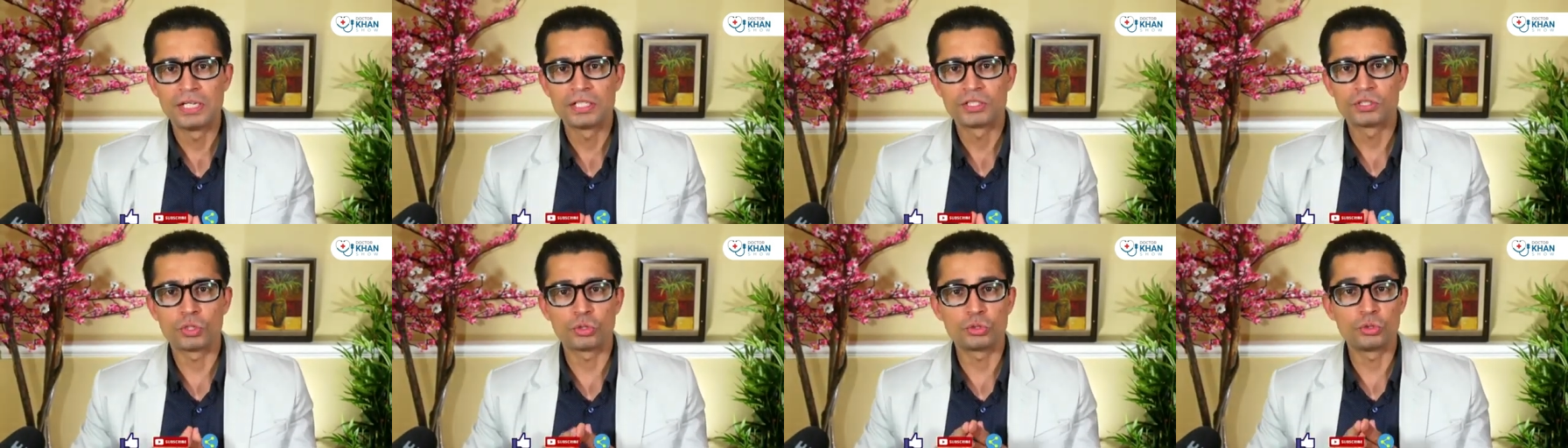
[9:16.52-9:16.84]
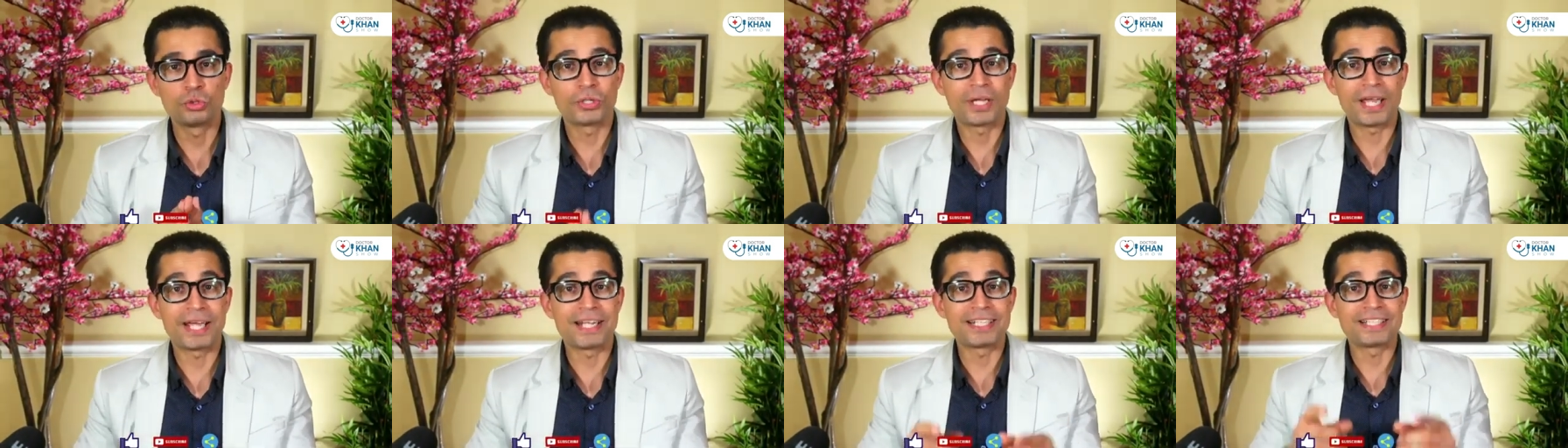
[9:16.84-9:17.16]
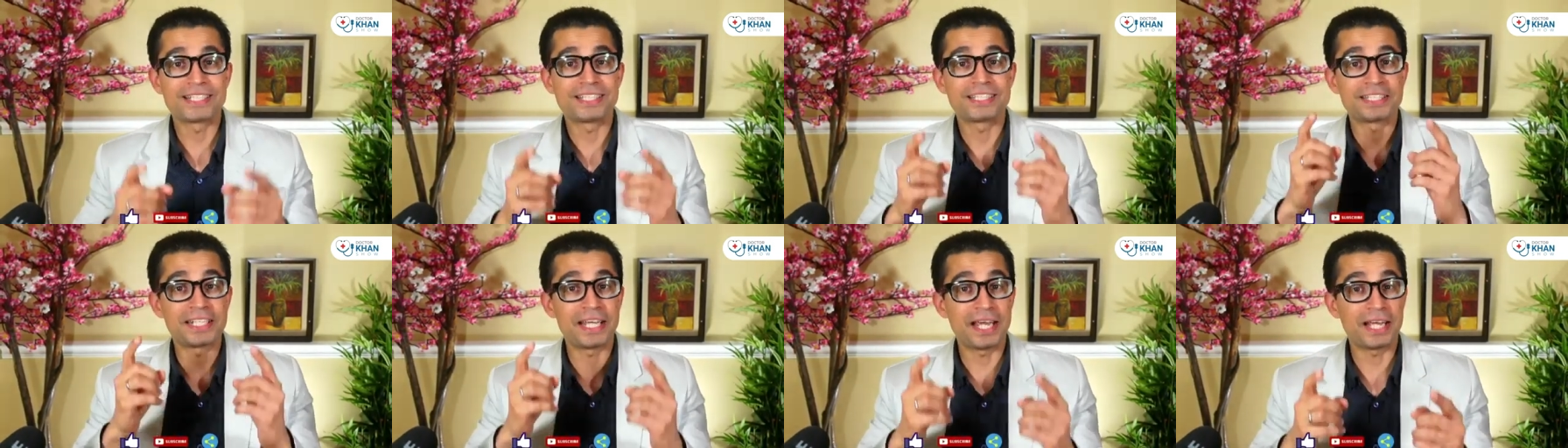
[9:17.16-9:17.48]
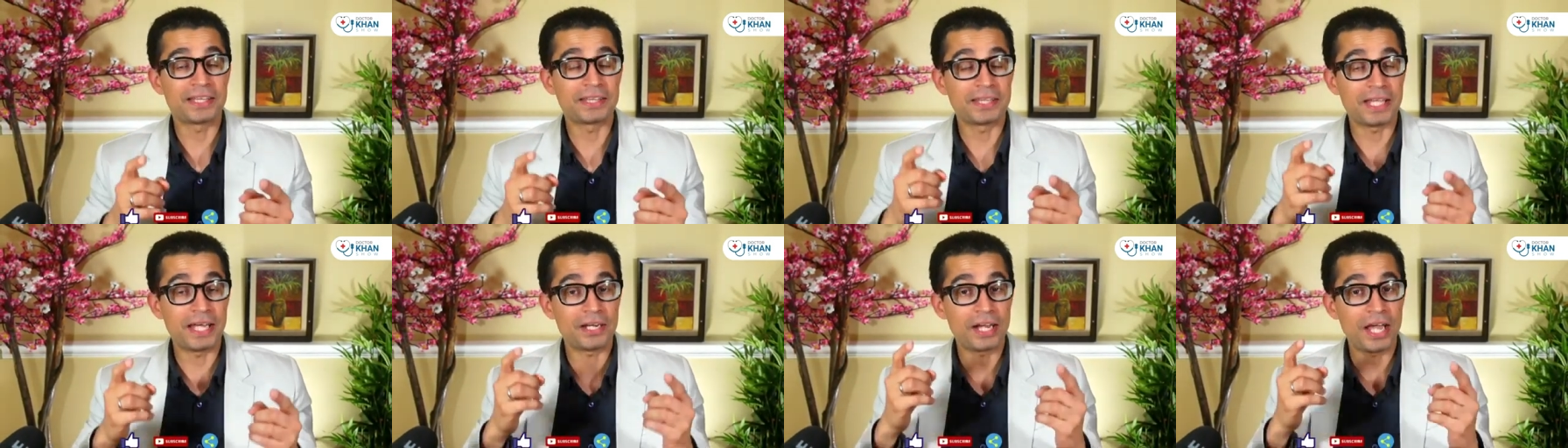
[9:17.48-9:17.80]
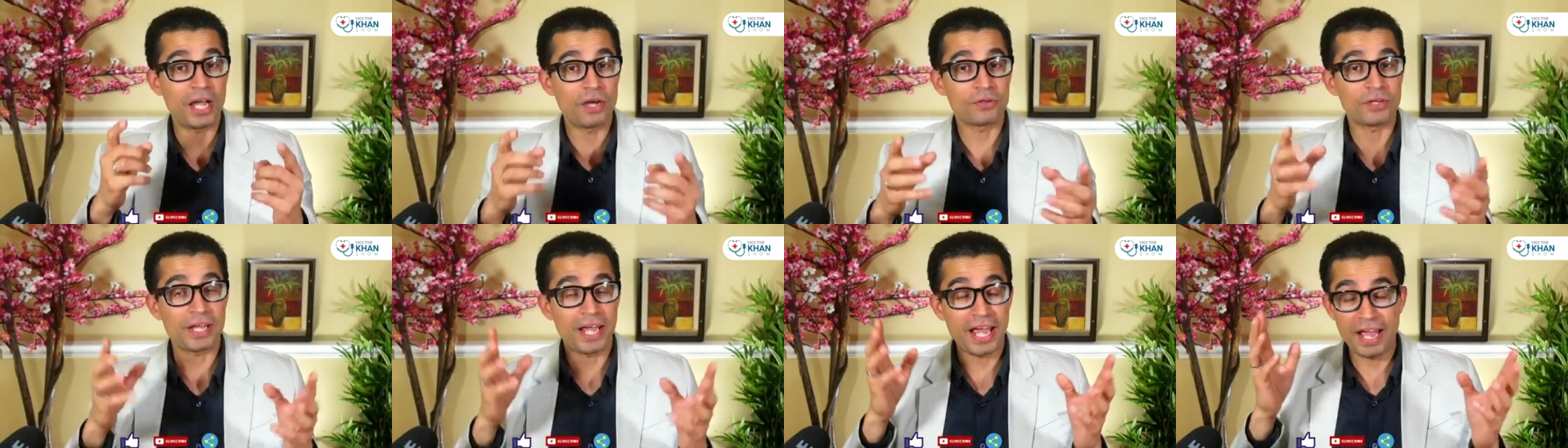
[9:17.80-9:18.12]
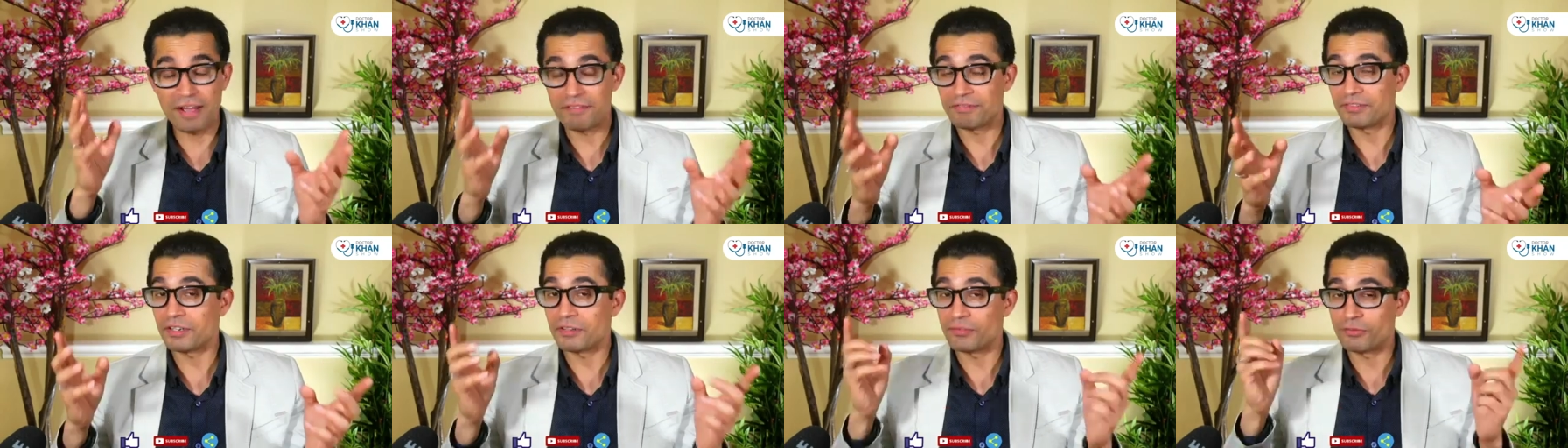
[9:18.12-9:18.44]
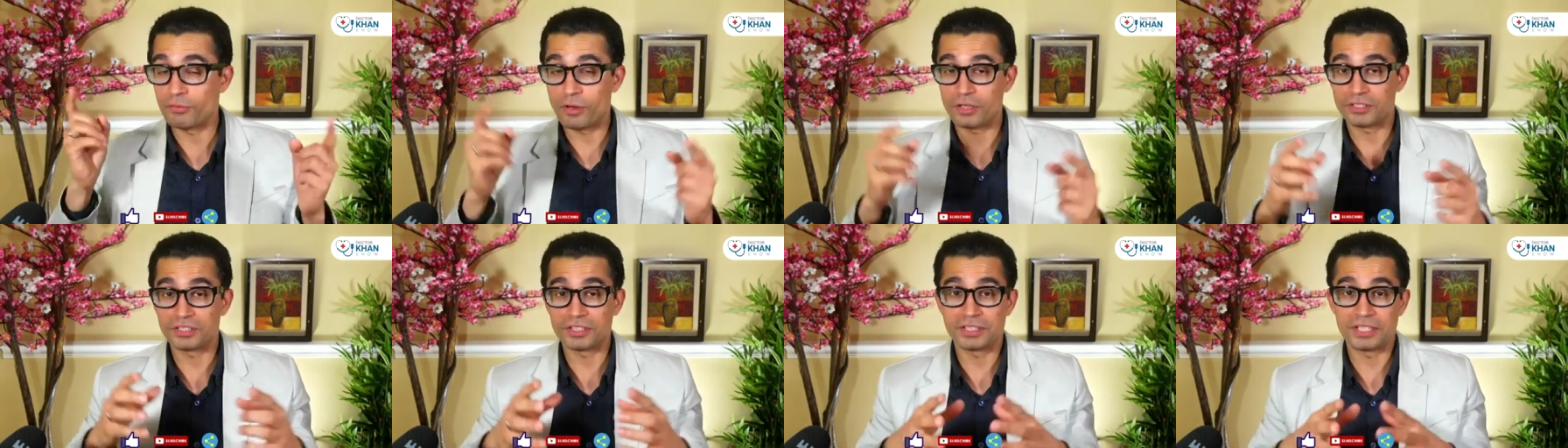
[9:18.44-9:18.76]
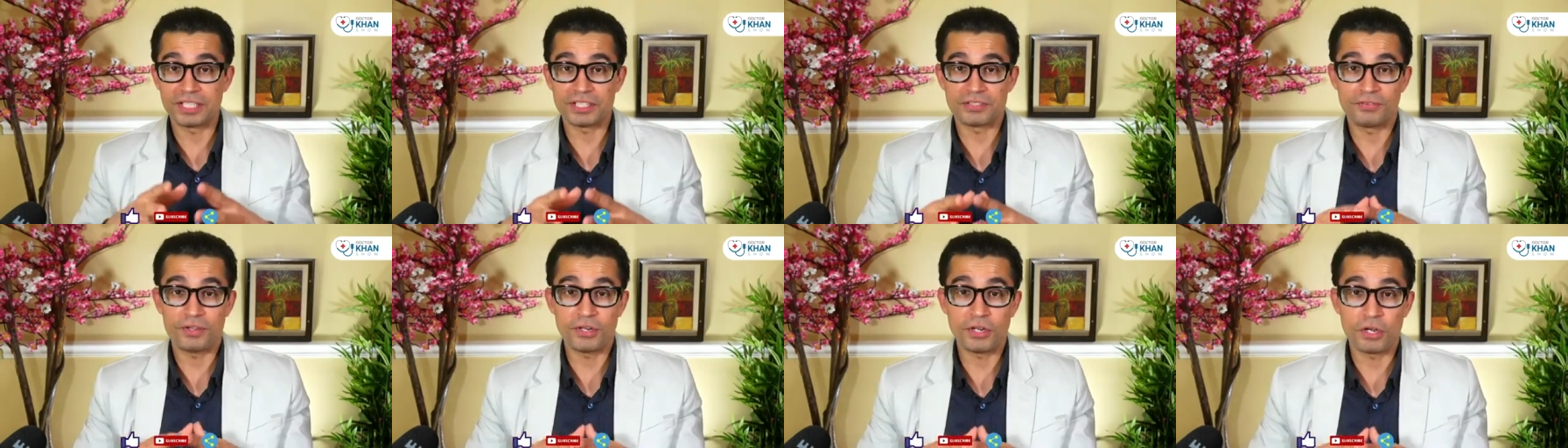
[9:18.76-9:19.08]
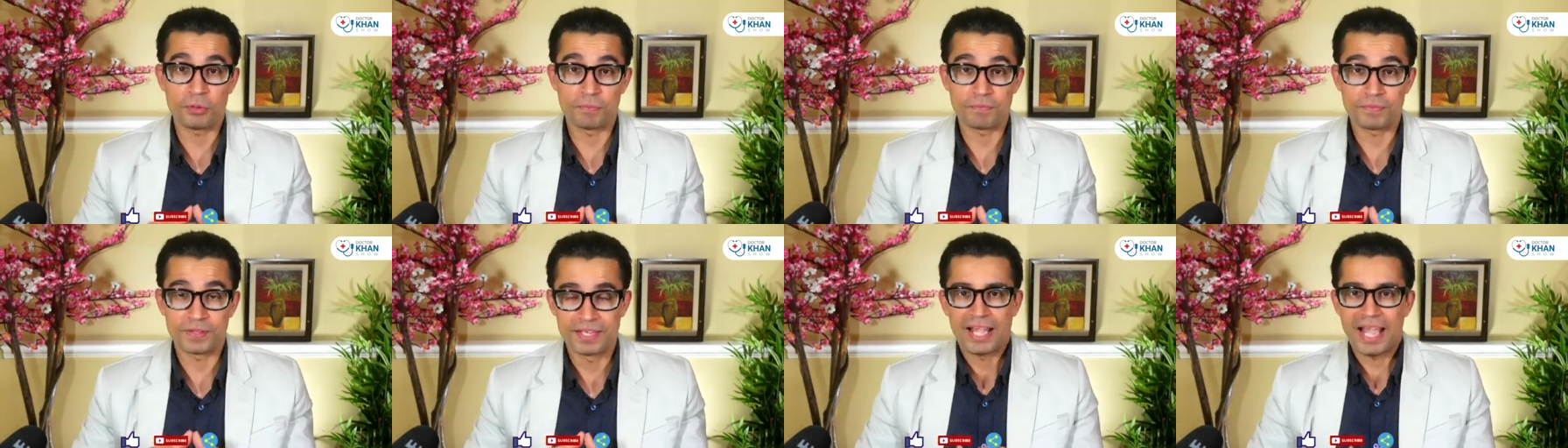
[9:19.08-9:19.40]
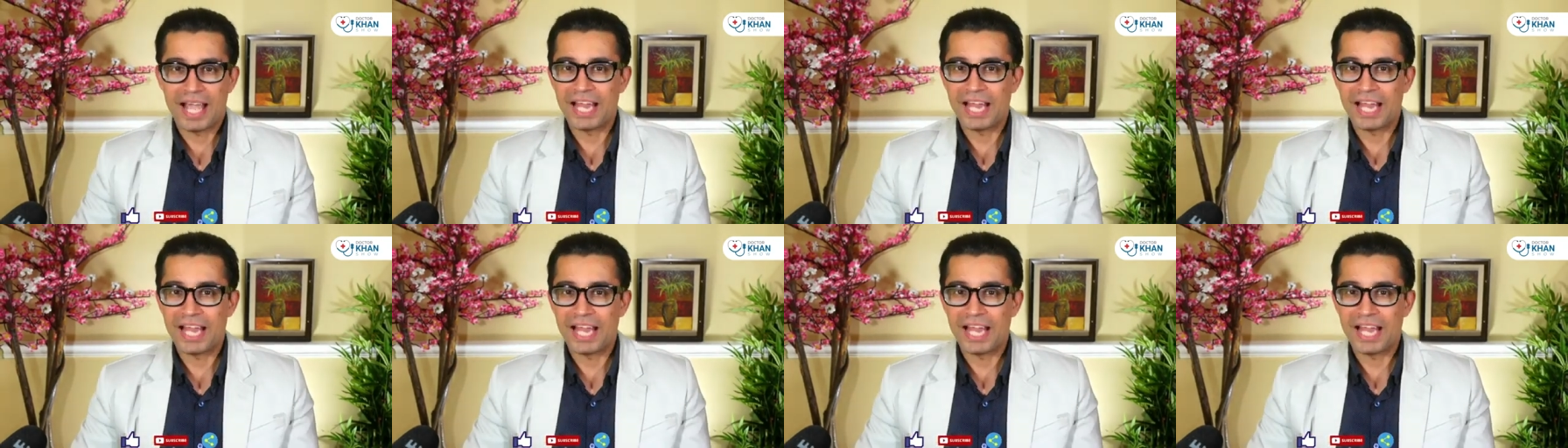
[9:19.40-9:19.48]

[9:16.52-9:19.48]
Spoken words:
So you can check that out after watching this video.